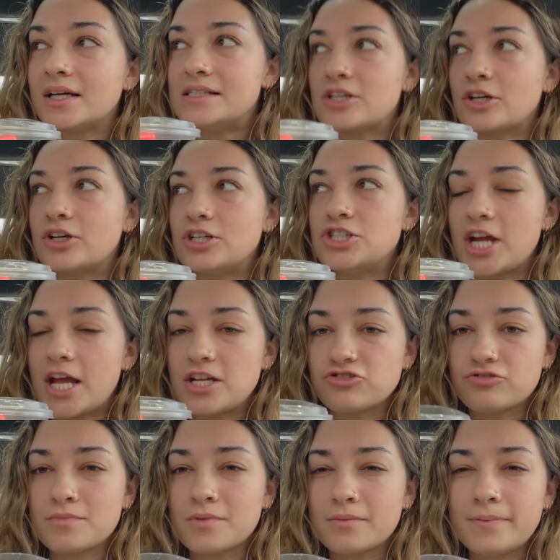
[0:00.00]
it's a good change
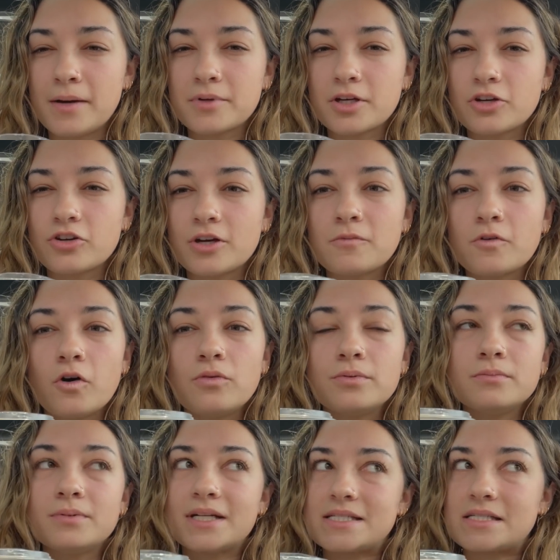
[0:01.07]
from the pumpkin cream cold
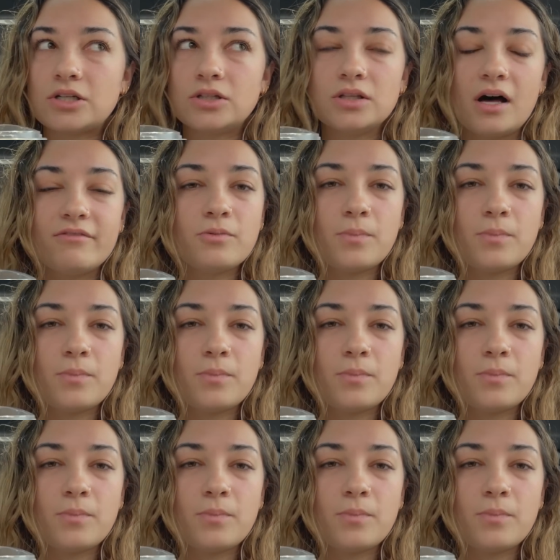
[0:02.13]
brew but i still love